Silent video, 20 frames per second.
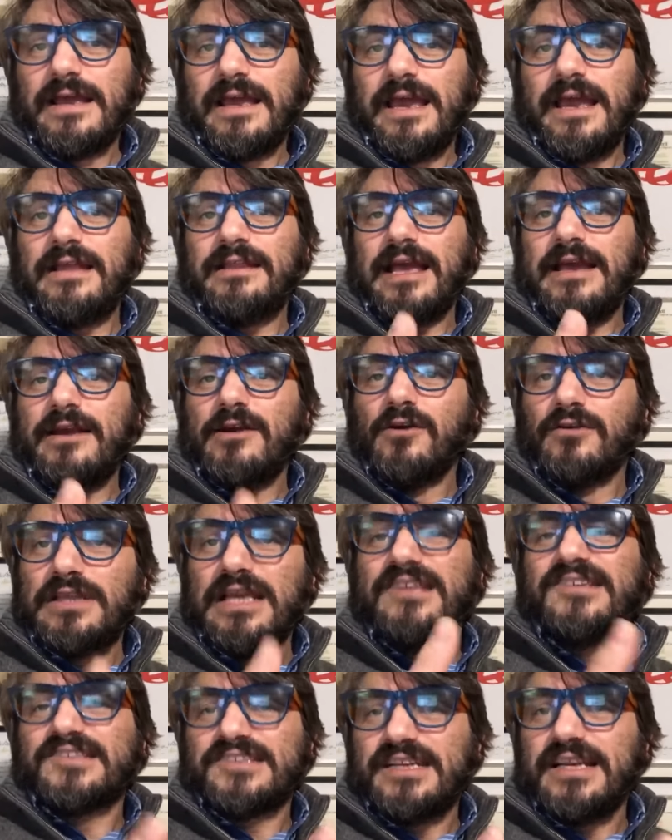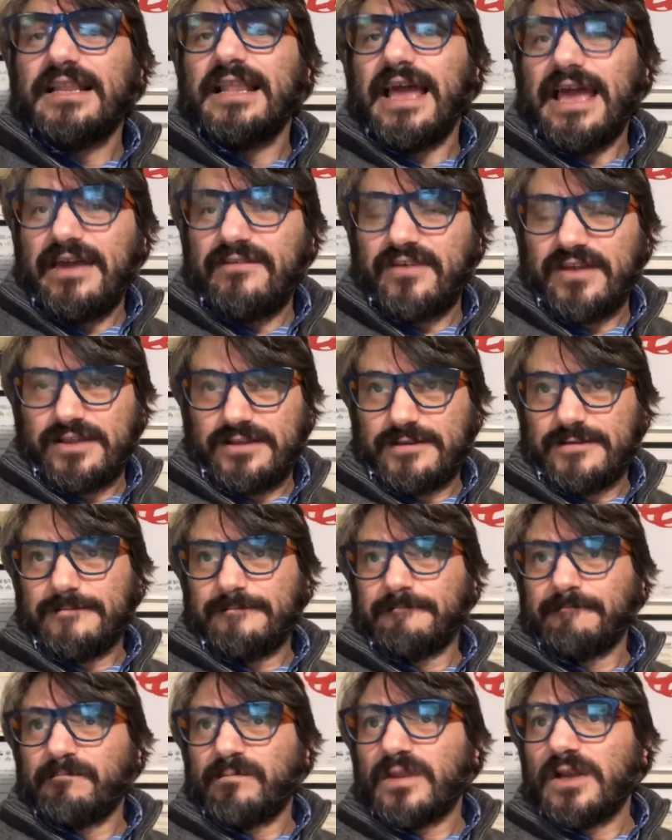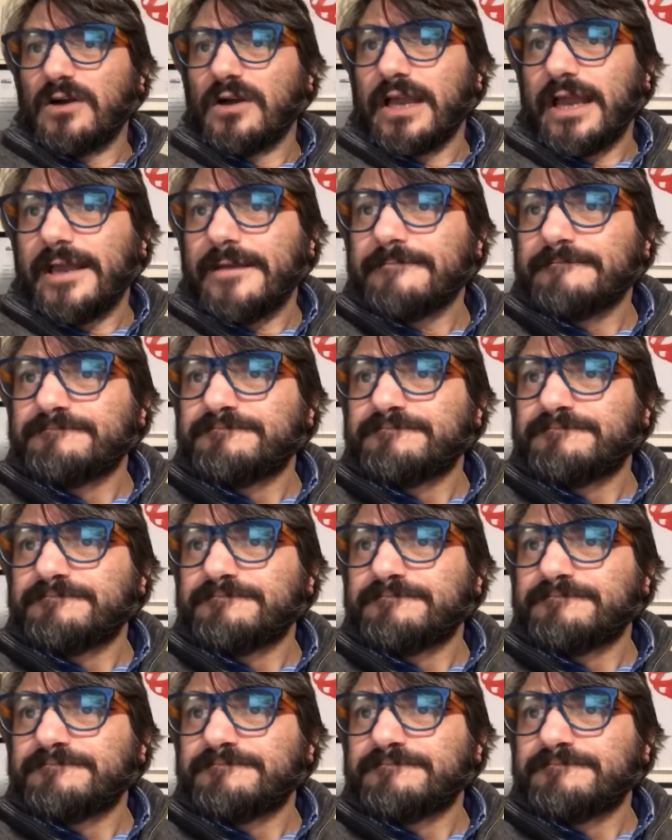and I know they still have it, okay?